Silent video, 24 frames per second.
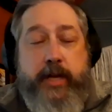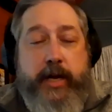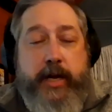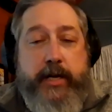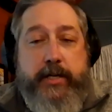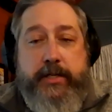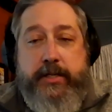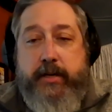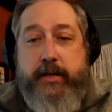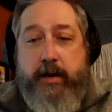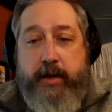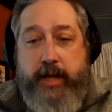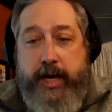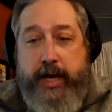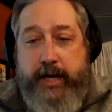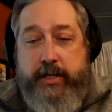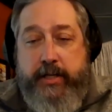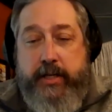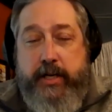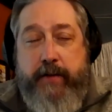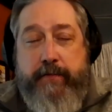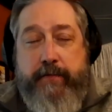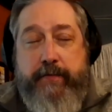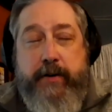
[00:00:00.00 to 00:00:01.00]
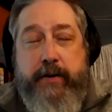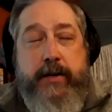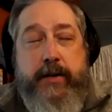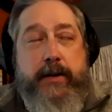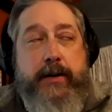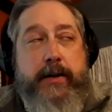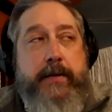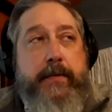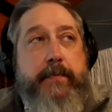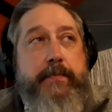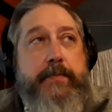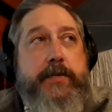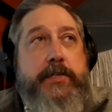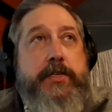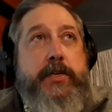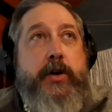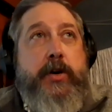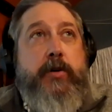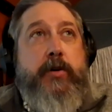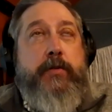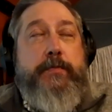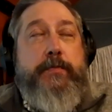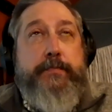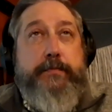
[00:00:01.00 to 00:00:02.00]
dust, all that stuff.
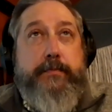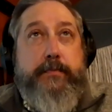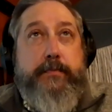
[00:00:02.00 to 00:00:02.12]
So